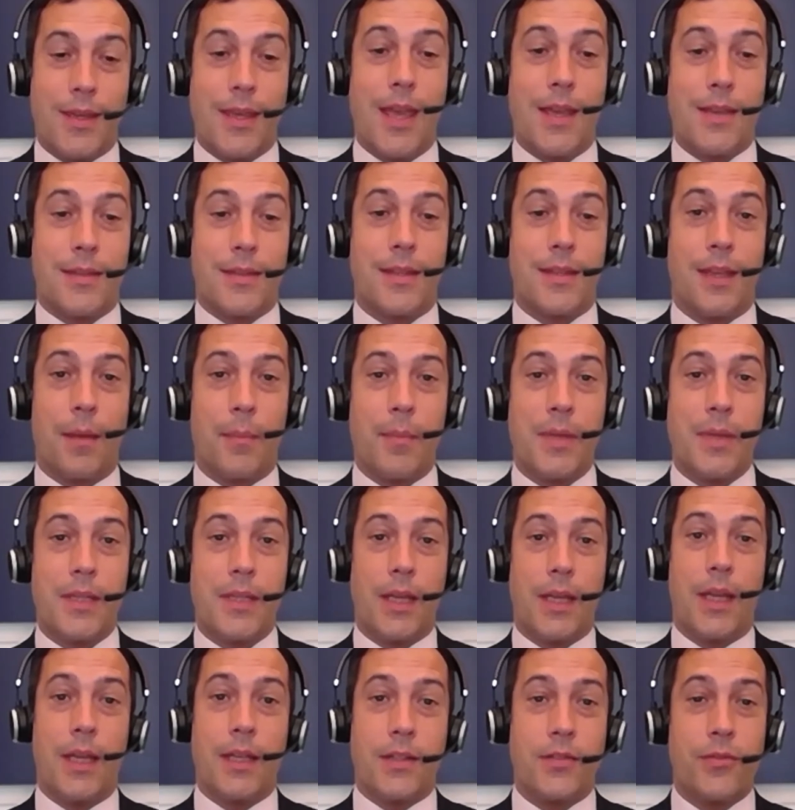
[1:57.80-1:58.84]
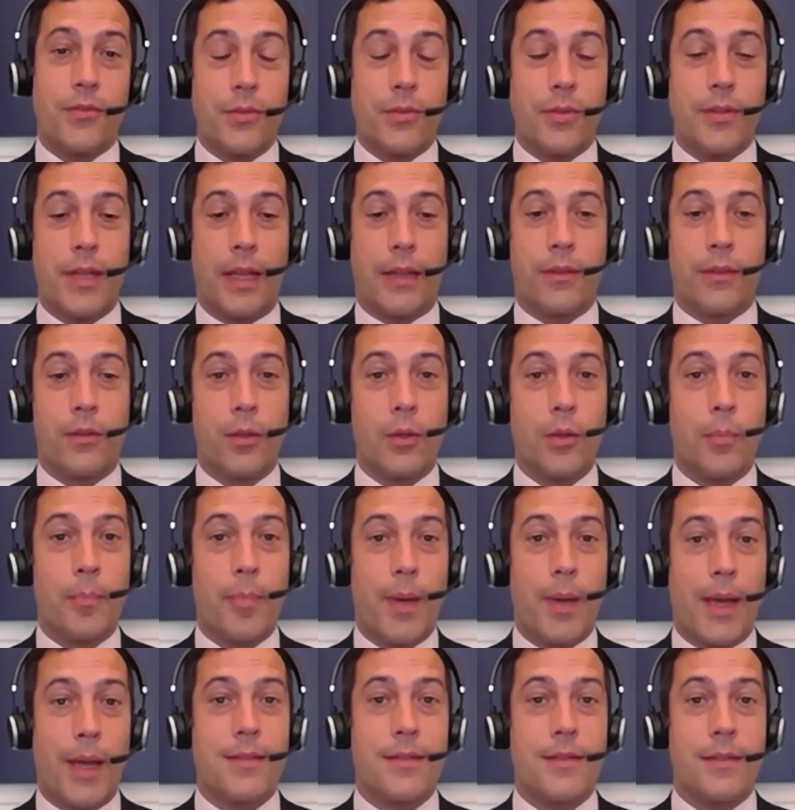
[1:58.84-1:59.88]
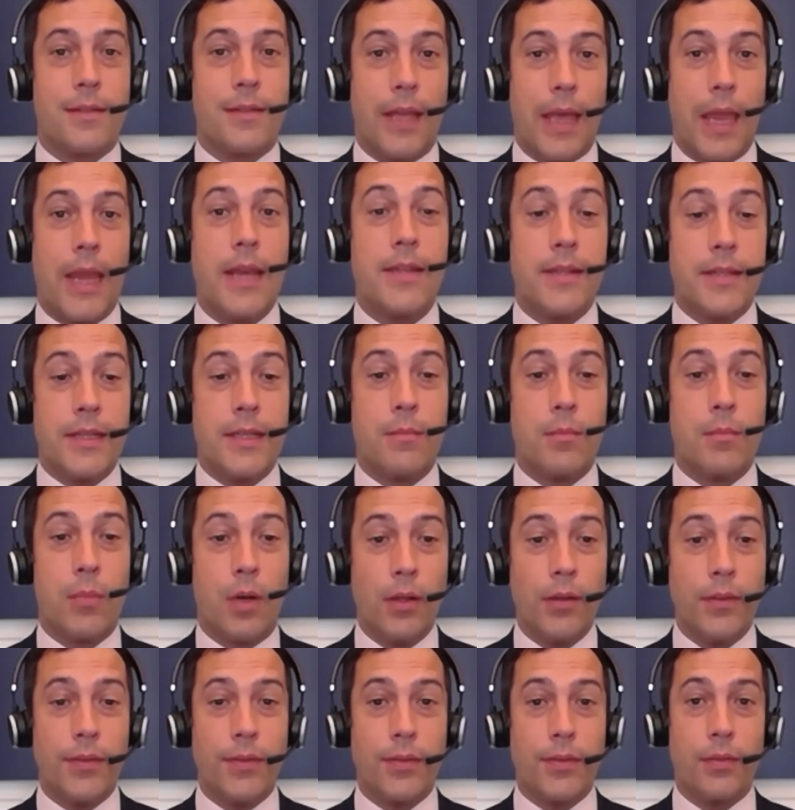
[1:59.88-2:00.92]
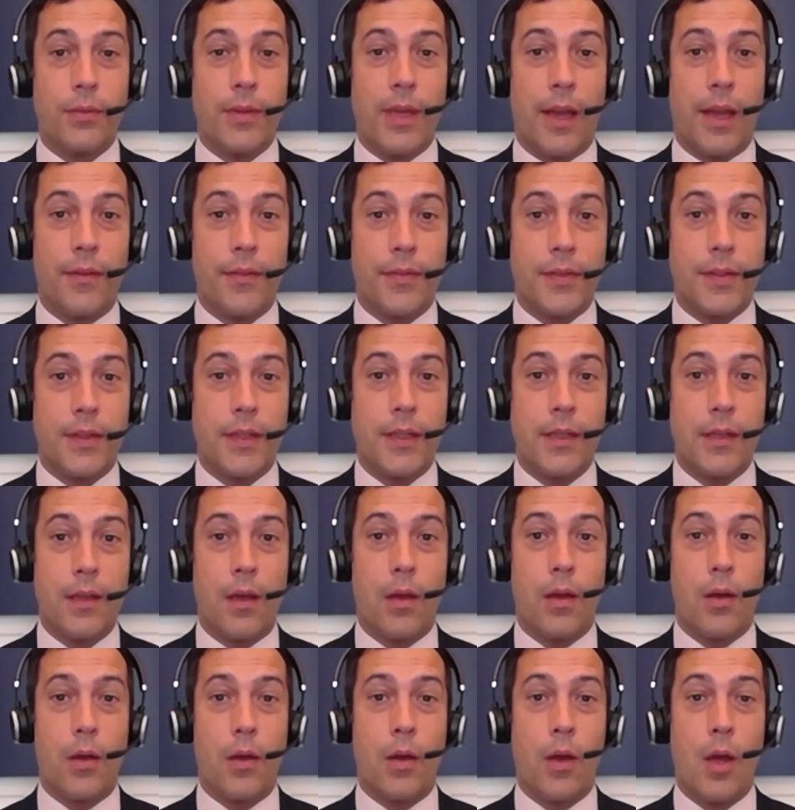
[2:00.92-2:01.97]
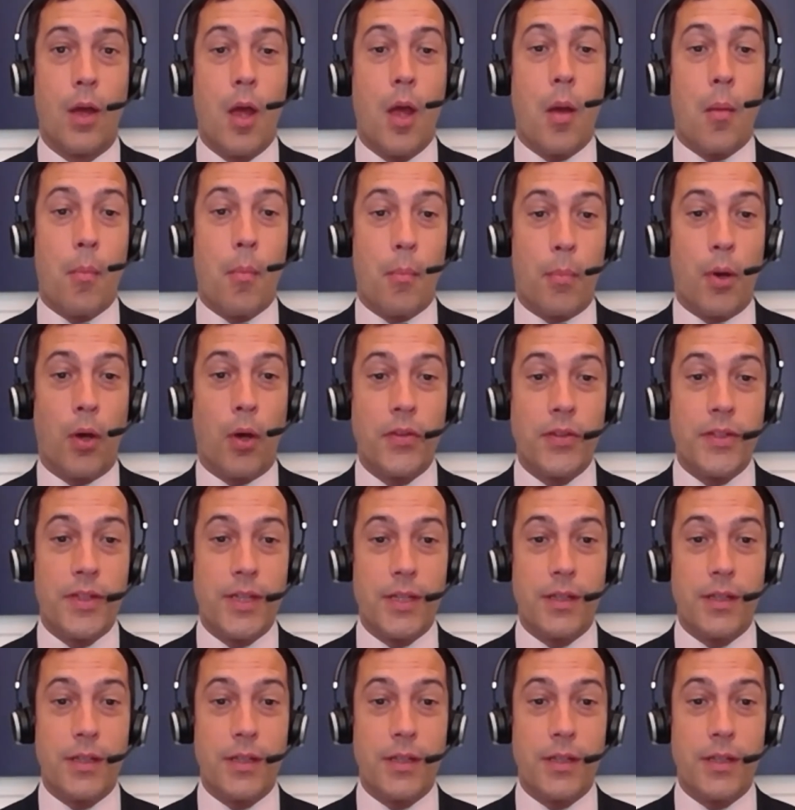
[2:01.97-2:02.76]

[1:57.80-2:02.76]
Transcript: Yes, I mean, it's true that the past 18 months, we have seen bond